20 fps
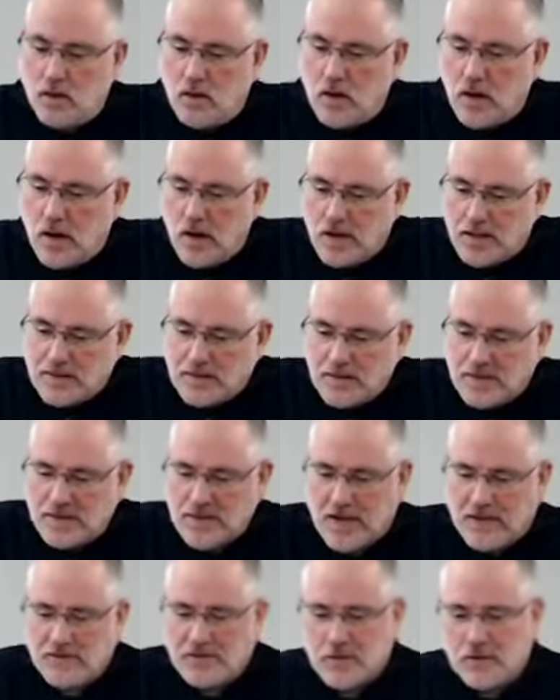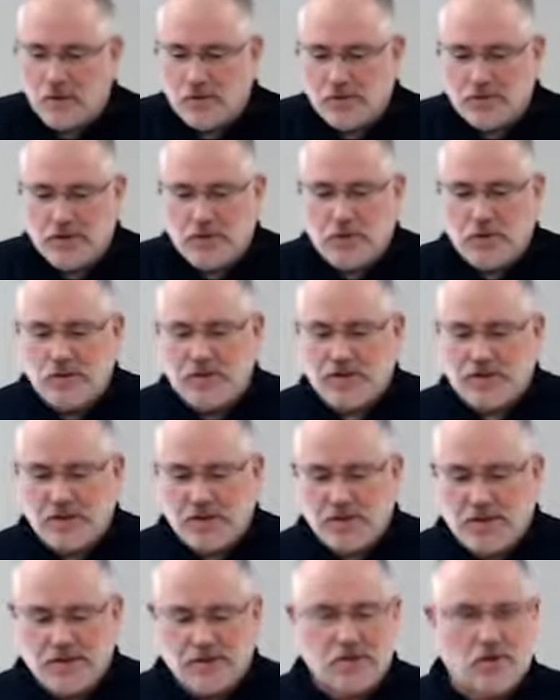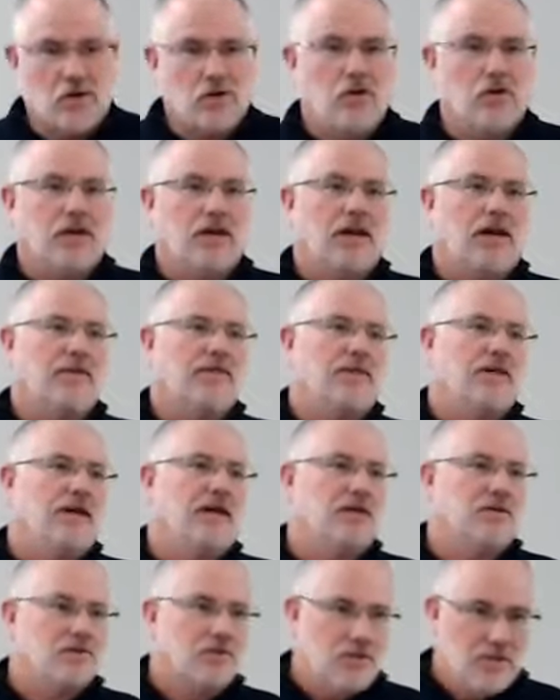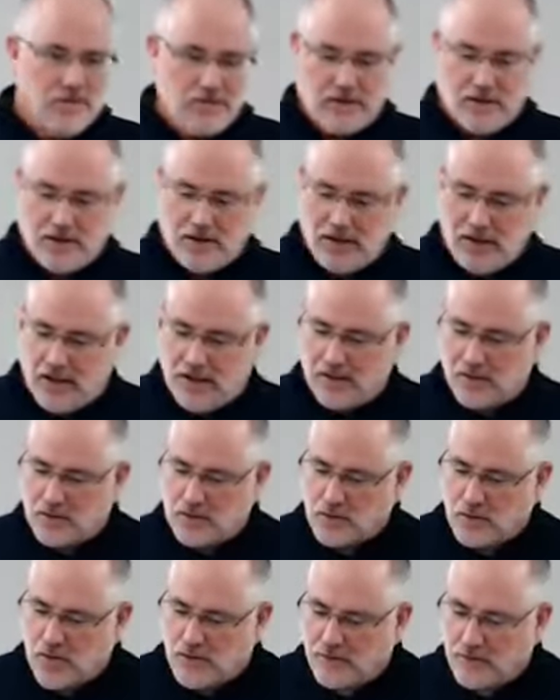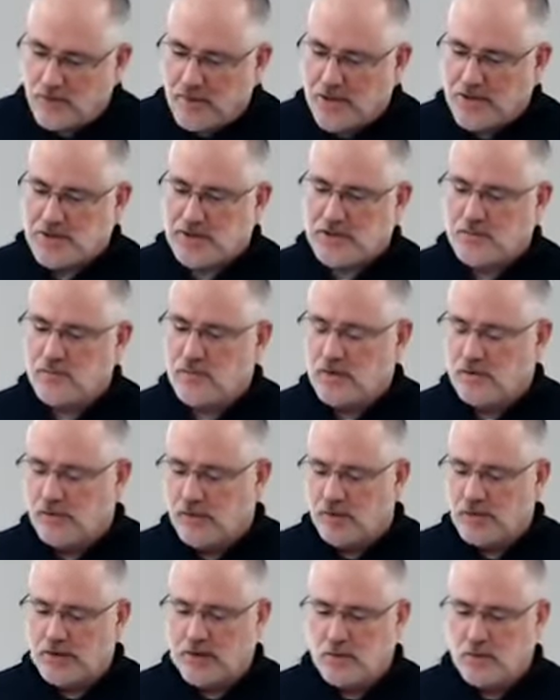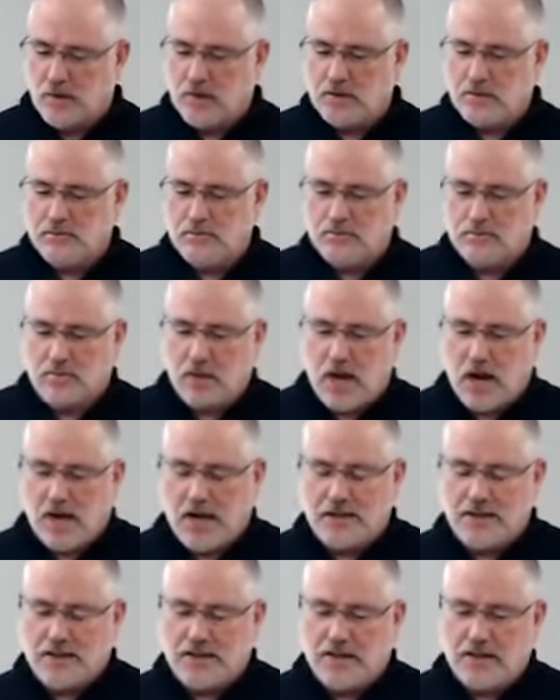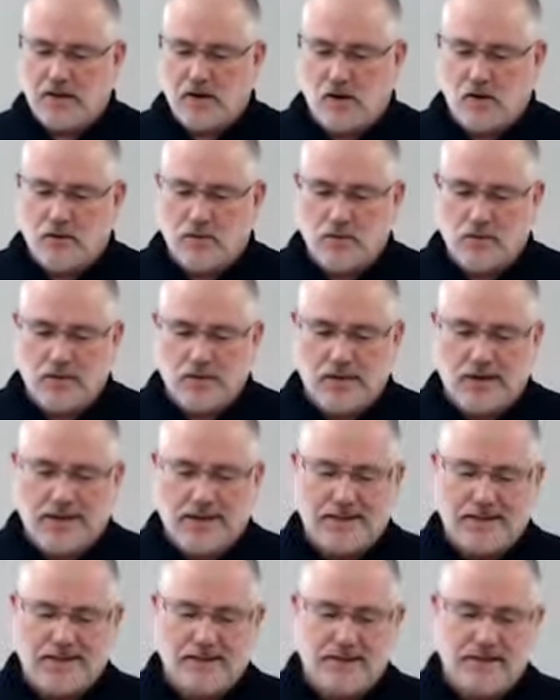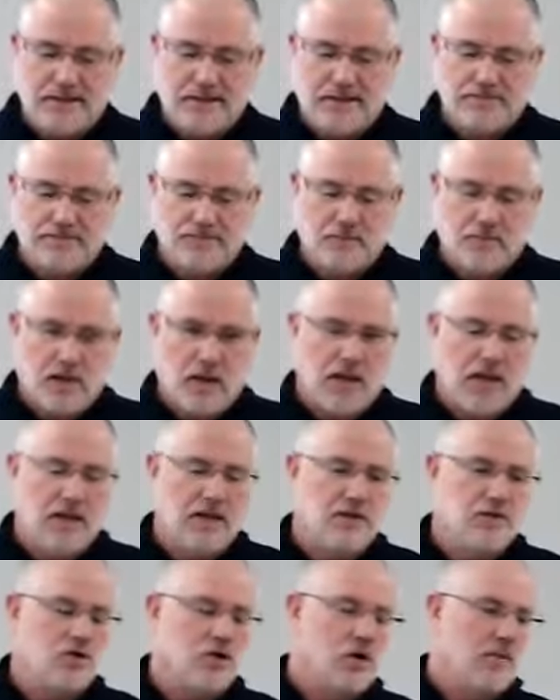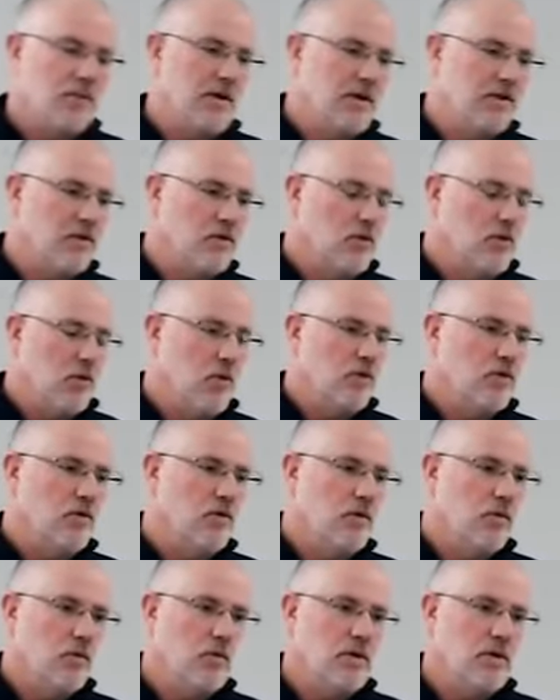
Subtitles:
All right, so this afternoon what I'm going to do is start looking at the history of the English Reformation. We've looked at what God did over in Germany through Luther.